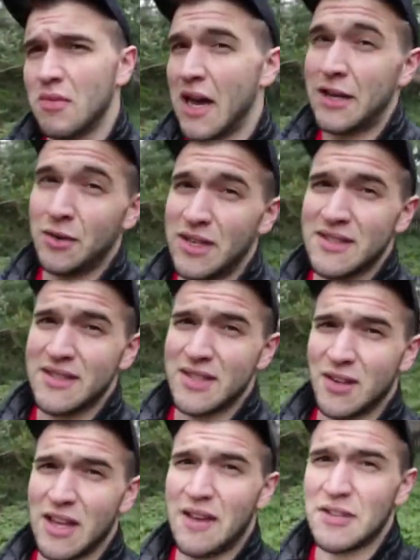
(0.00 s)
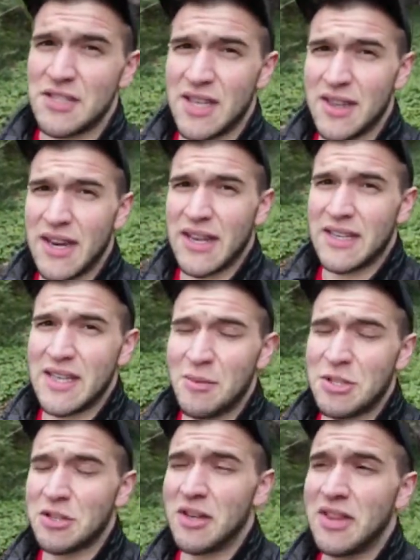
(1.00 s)
I don't necessarily have a sun that I can
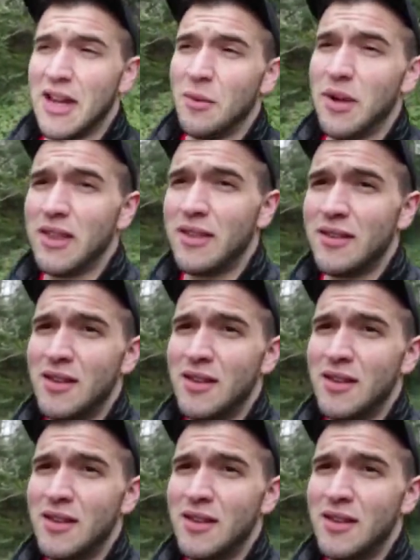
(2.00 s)
demonstrate that with.